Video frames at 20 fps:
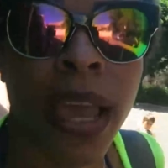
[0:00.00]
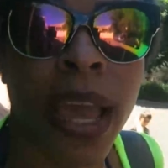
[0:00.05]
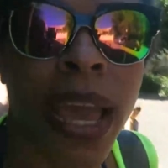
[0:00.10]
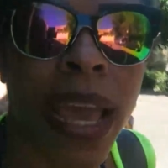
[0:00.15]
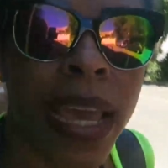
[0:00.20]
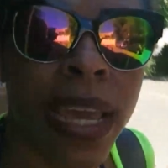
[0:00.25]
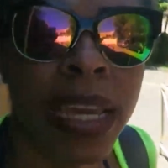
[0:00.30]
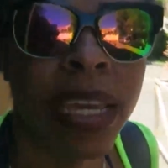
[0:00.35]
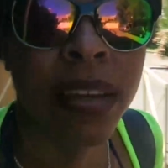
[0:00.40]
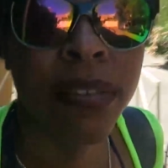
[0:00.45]

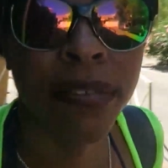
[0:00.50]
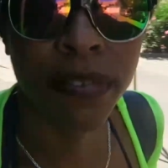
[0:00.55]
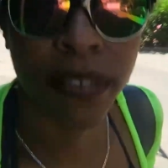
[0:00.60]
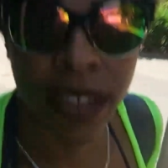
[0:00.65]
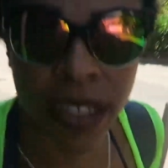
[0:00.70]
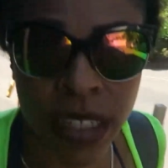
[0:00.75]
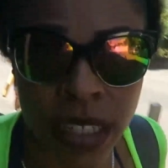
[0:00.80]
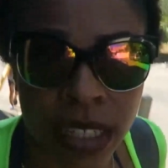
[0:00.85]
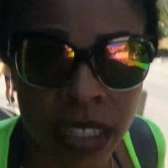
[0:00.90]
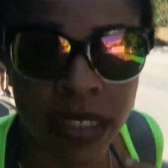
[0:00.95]
Hey
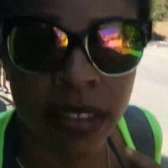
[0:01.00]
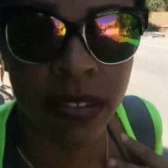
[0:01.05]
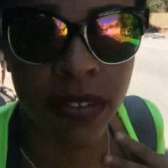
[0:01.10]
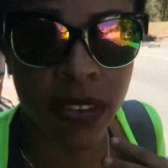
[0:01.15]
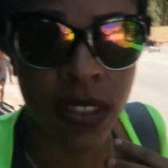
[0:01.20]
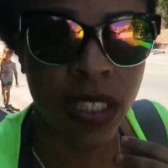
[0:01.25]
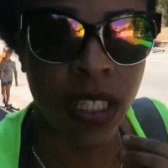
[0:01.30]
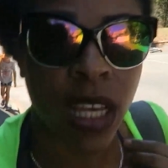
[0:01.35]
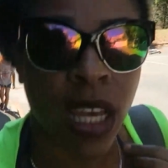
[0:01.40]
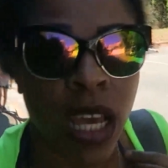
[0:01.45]

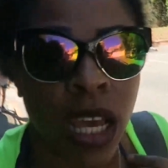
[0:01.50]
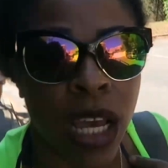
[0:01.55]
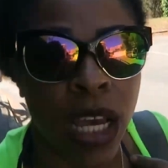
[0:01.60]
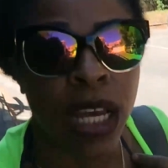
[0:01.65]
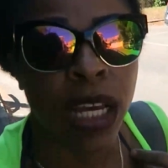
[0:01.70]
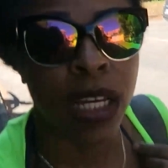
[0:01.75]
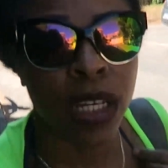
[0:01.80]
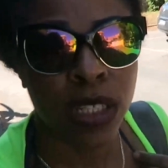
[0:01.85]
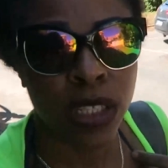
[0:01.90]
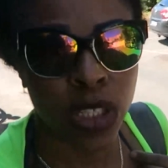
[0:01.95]
faves,
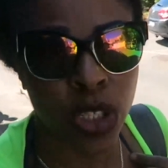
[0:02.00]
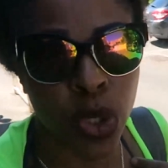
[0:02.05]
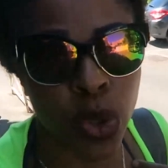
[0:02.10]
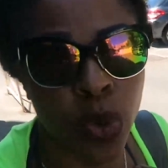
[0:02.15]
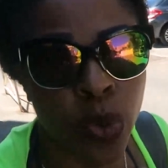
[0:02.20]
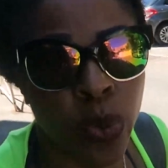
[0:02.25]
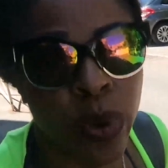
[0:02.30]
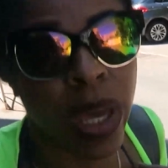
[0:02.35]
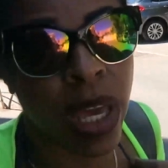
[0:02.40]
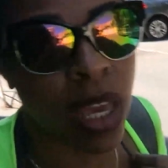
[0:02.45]

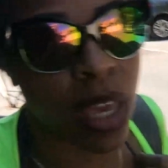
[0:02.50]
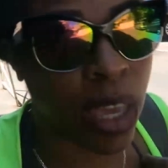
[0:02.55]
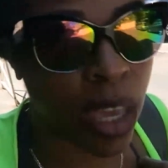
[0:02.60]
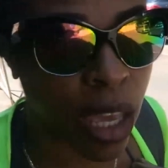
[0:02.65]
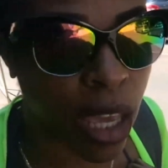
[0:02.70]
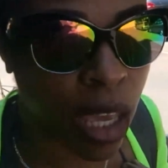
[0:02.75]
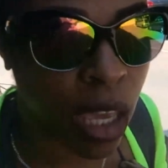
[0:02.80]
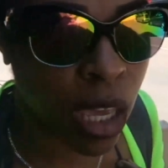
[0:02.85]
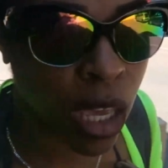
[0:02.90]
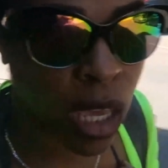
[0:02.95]
so
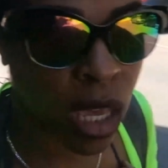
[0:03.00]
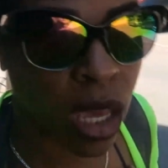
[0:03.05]
we